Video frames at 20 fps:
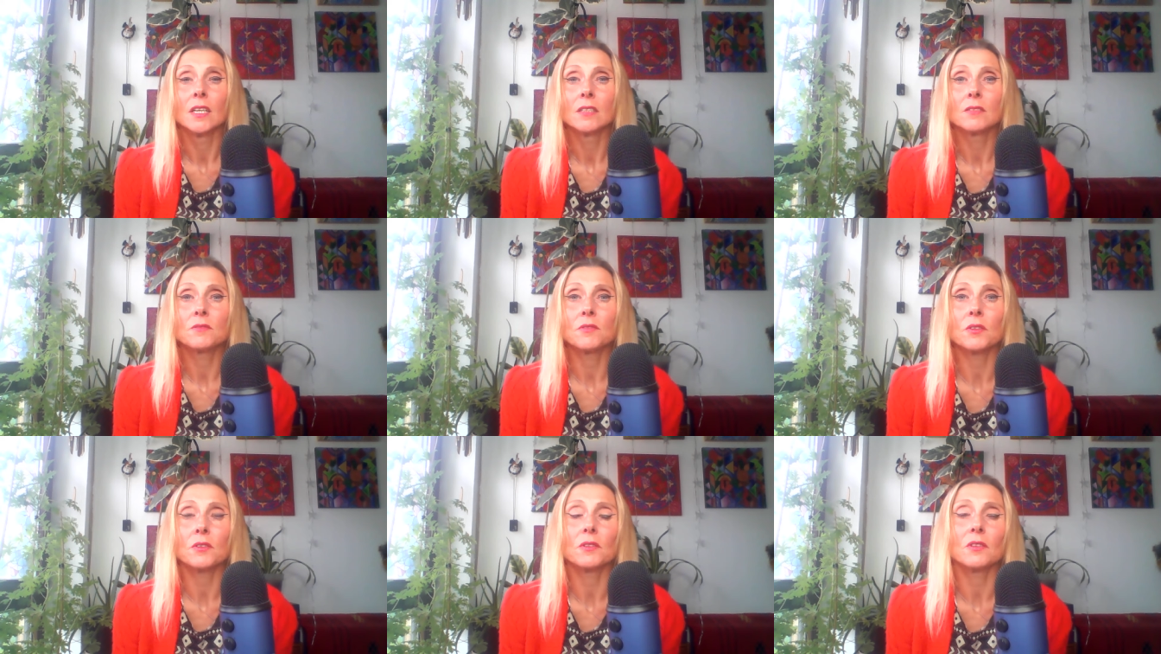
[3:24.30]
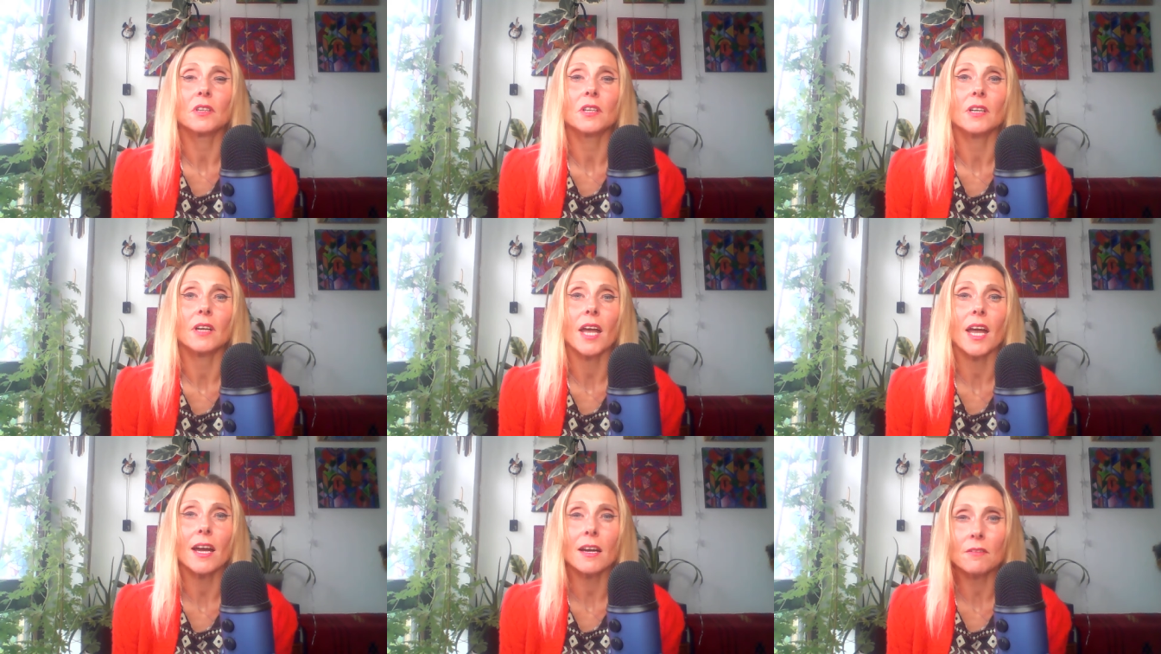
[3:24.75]

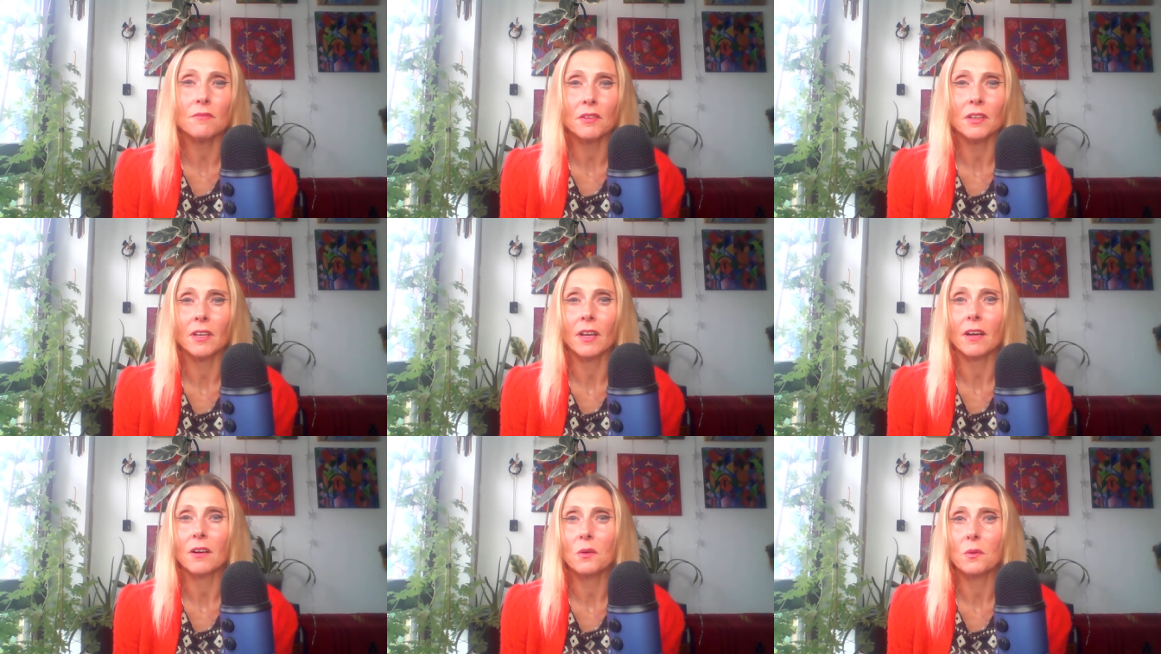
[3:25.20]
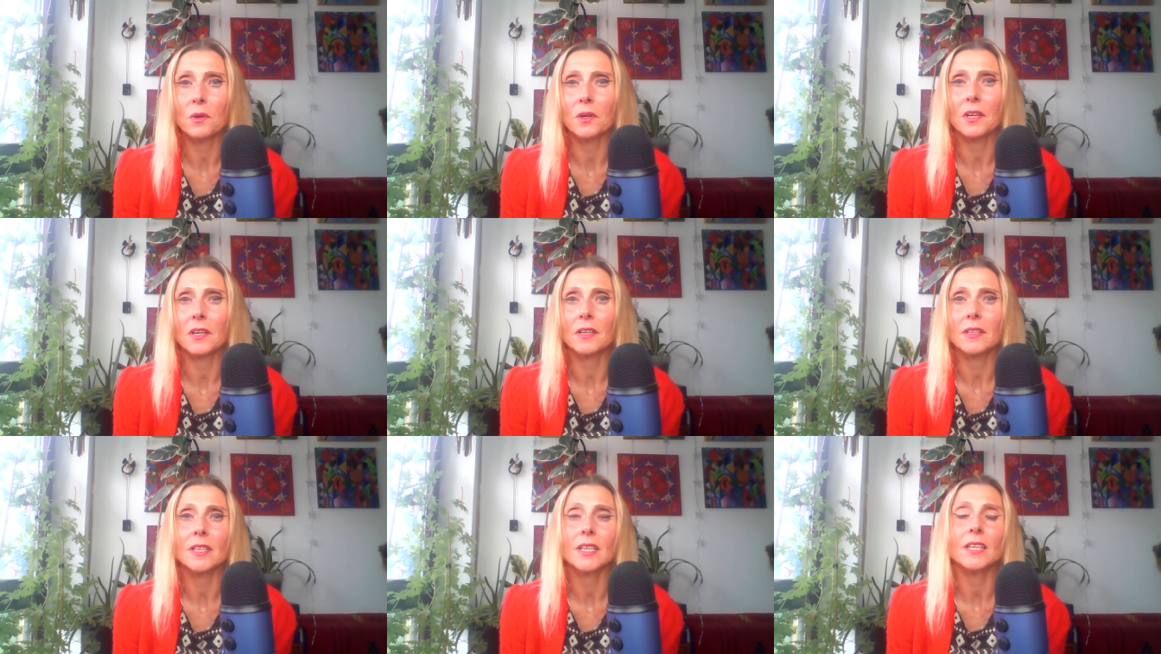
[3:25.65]
for half an
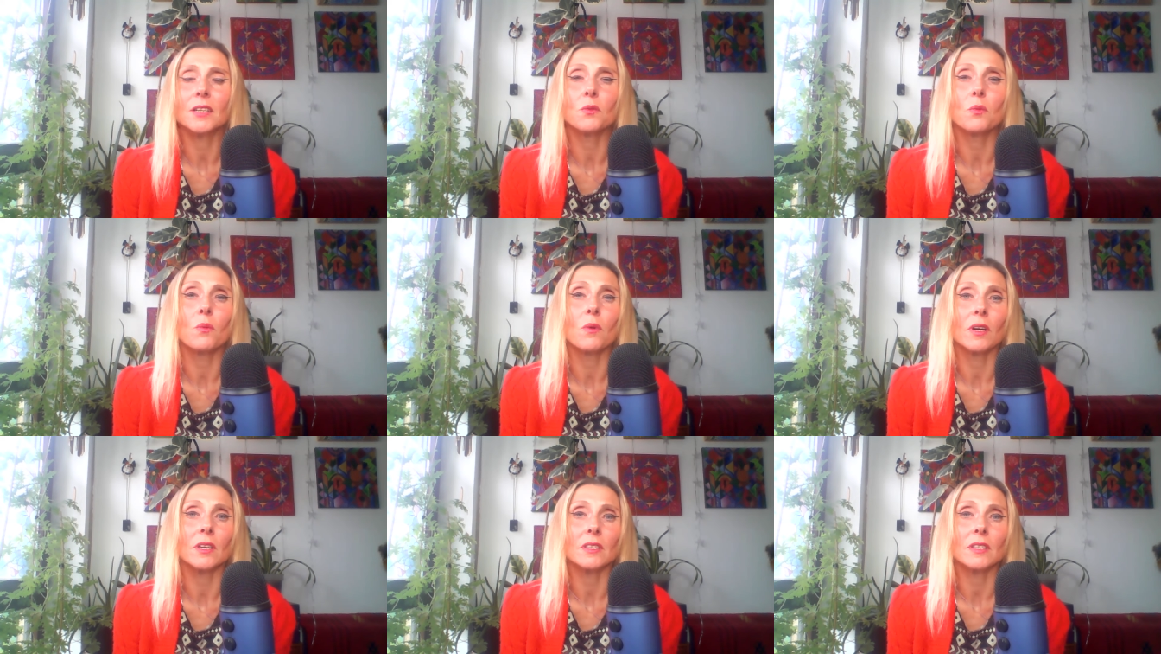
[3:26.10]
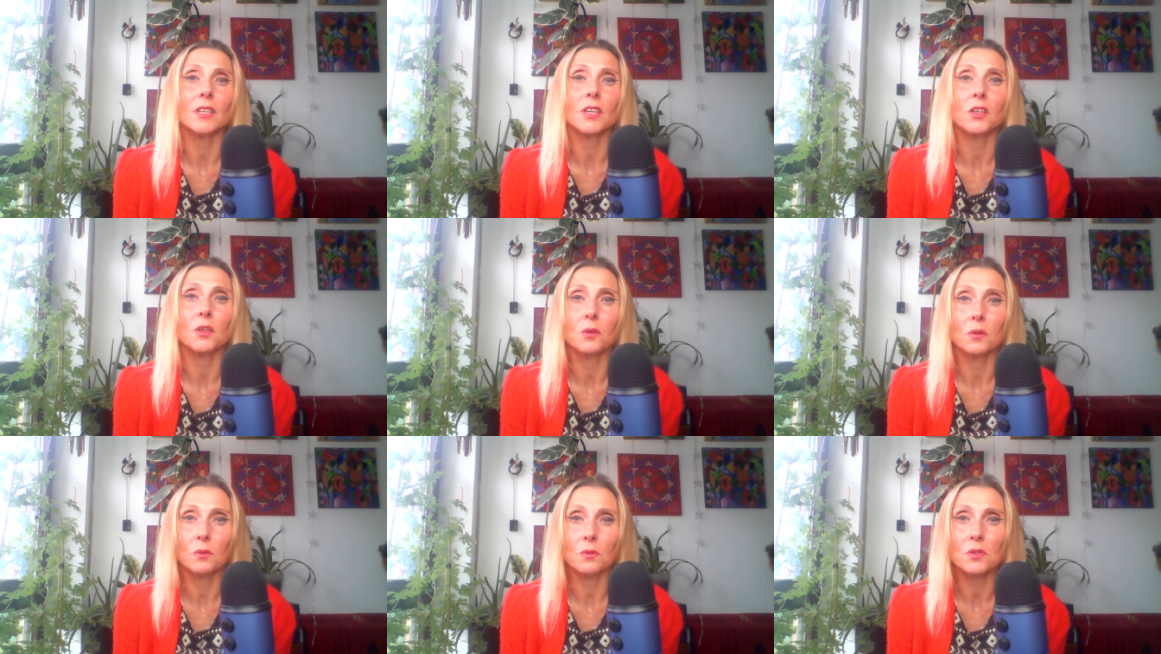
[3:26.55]
hour in one
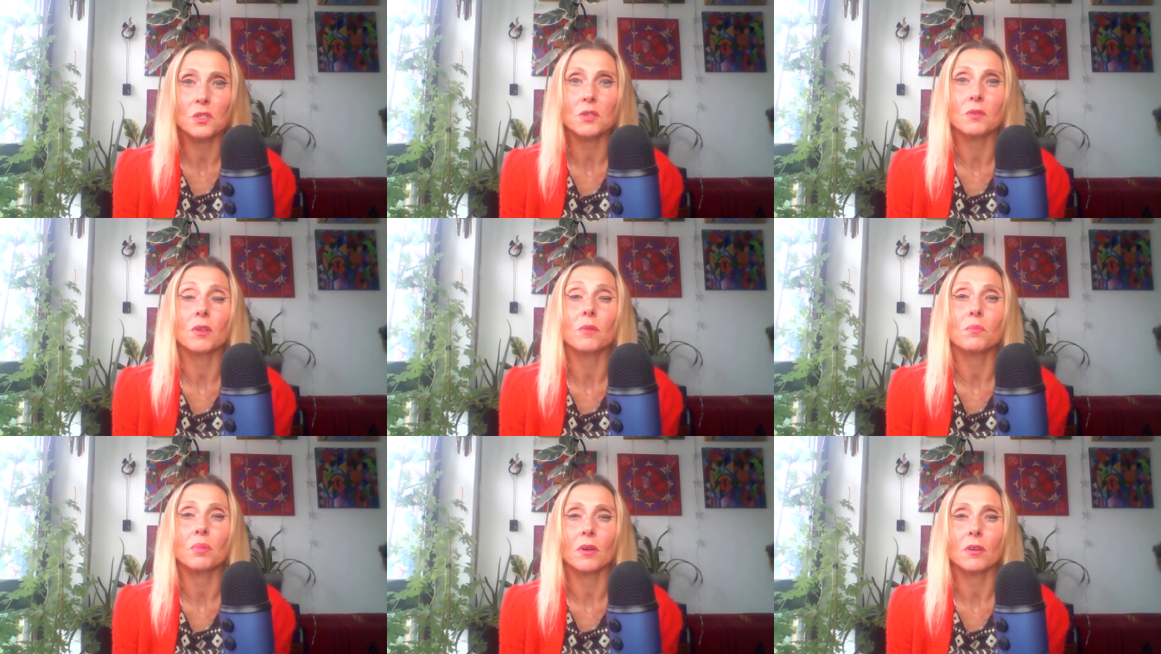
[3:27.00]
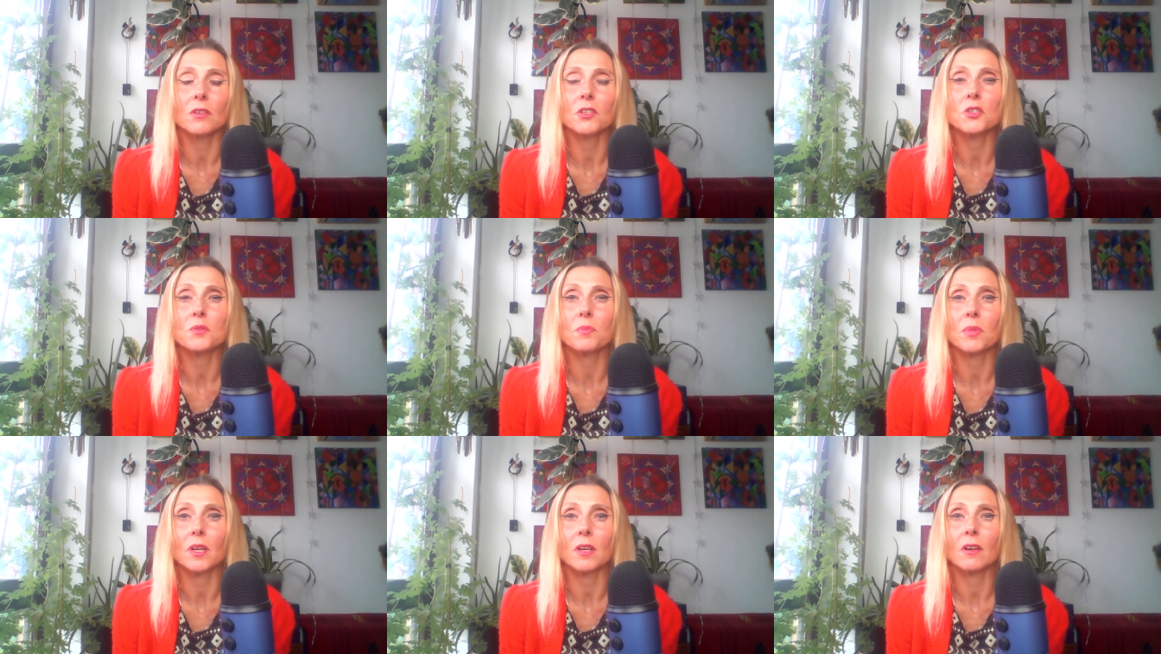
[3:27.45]
queue to the
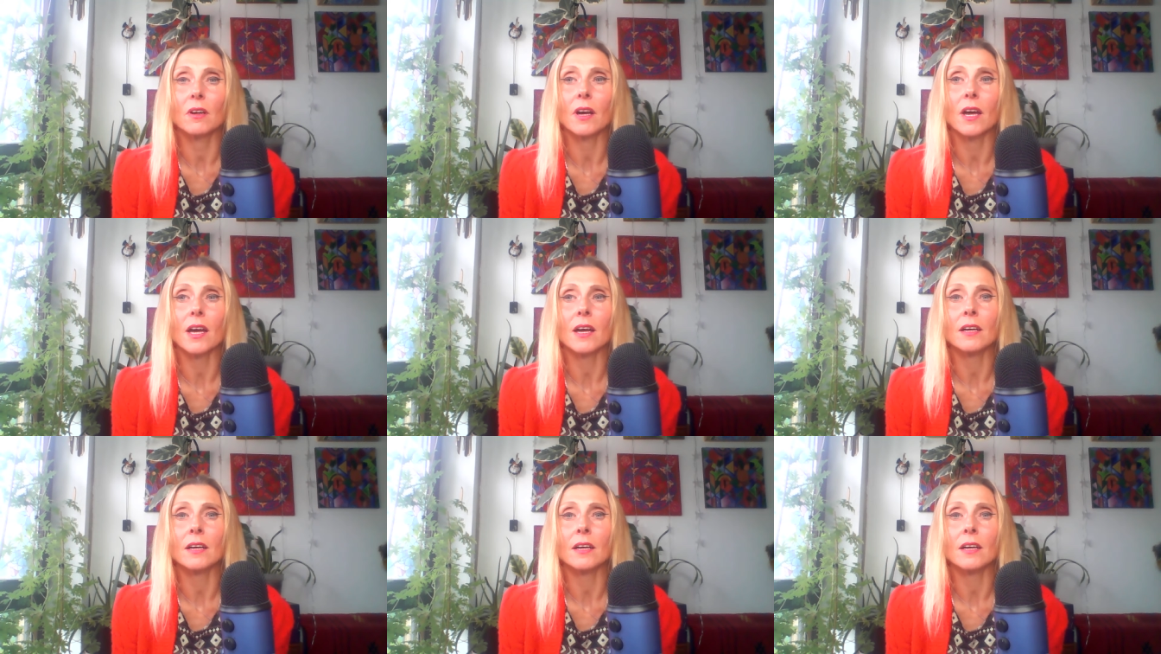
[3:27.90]
Polish beer.